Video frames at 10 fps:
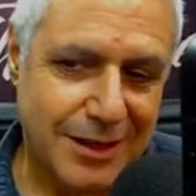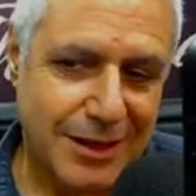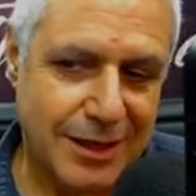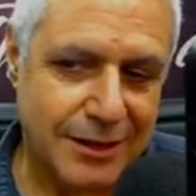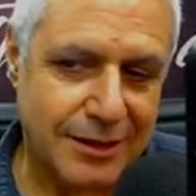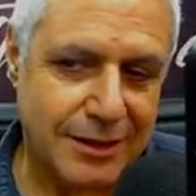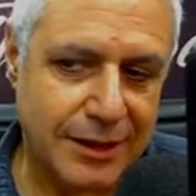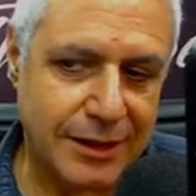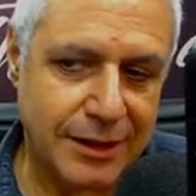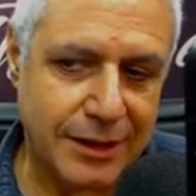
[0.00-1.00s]
And
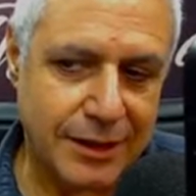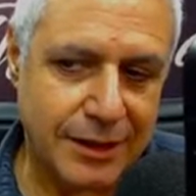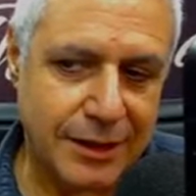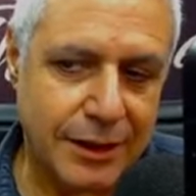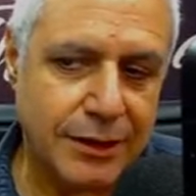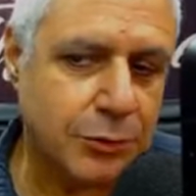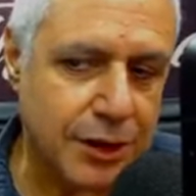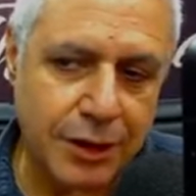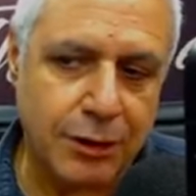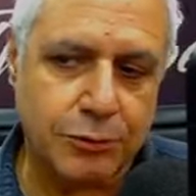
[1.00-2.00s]
you
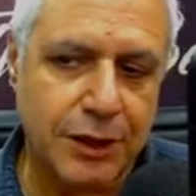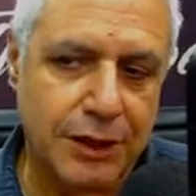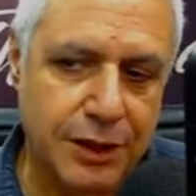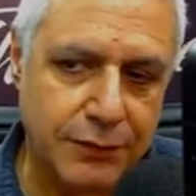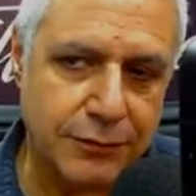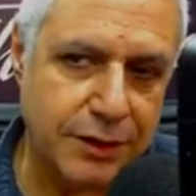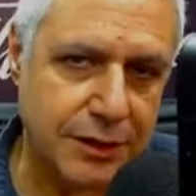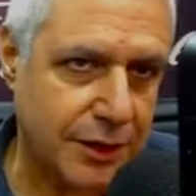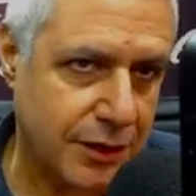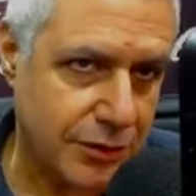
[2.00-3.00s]
cannot really give the
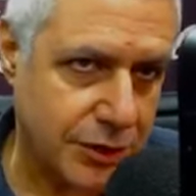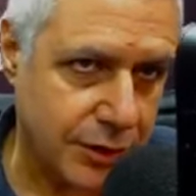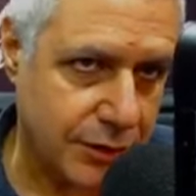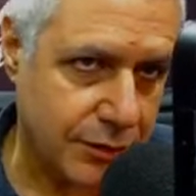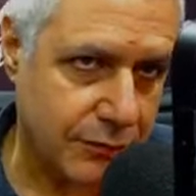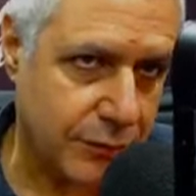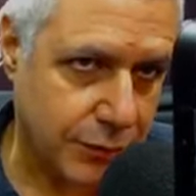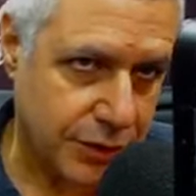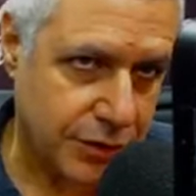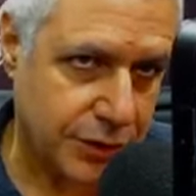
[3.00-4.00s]
attention
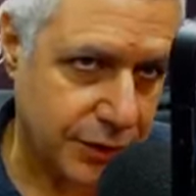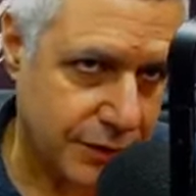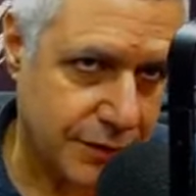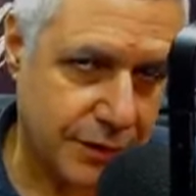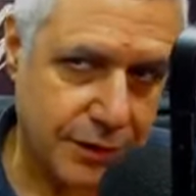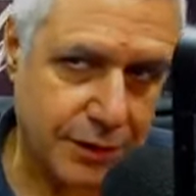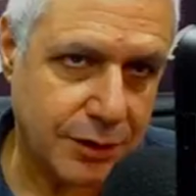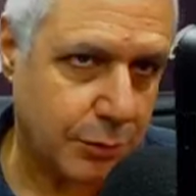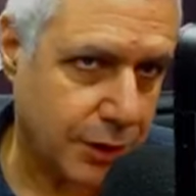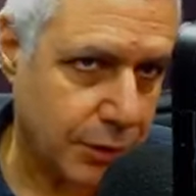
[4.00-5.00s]
for each kid in
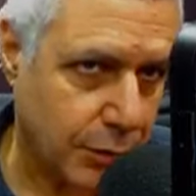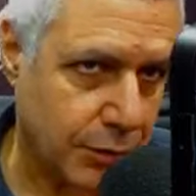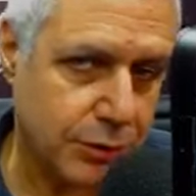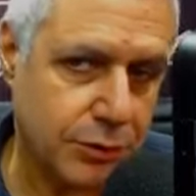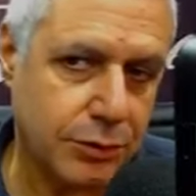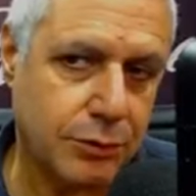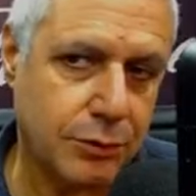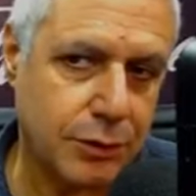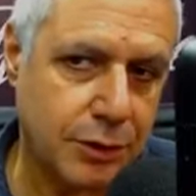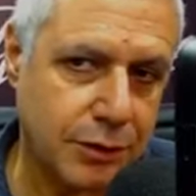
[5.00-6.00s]
the way you want to
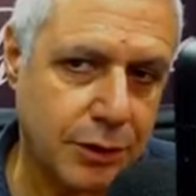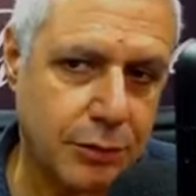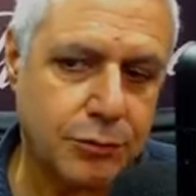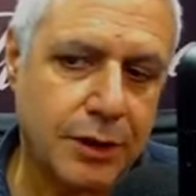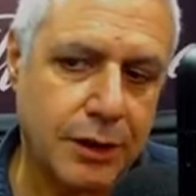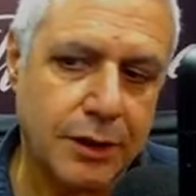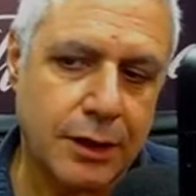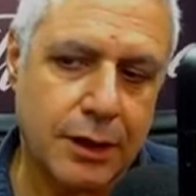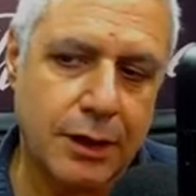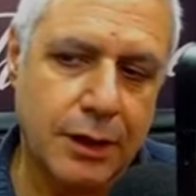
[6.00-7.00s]
do. You cannot
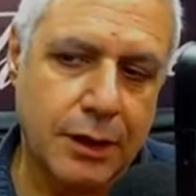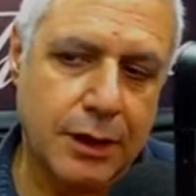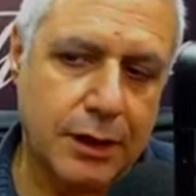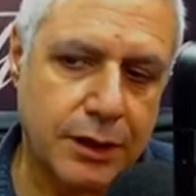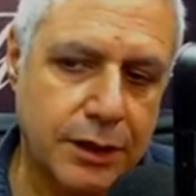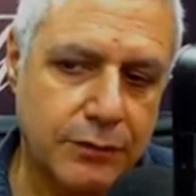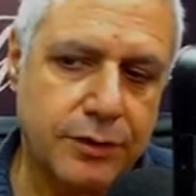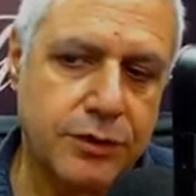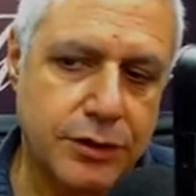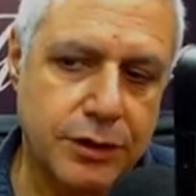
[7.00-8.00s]
really give
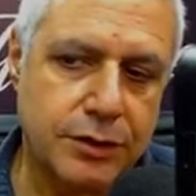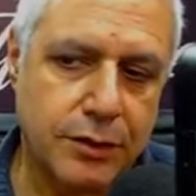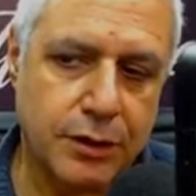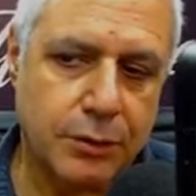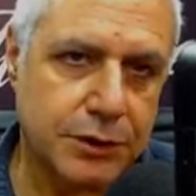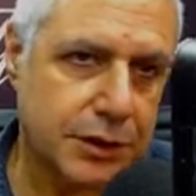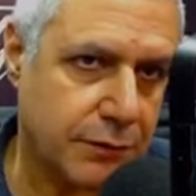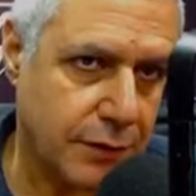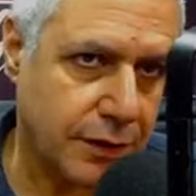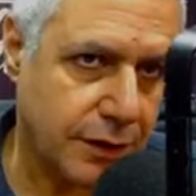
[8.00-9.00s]
each kid
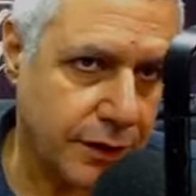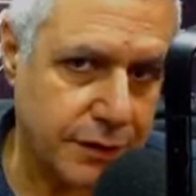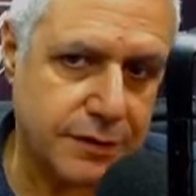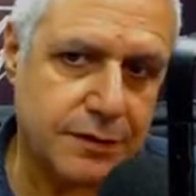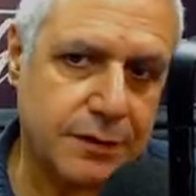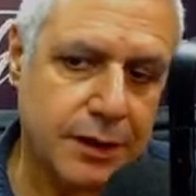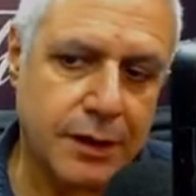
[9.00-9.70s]
whatever he needs.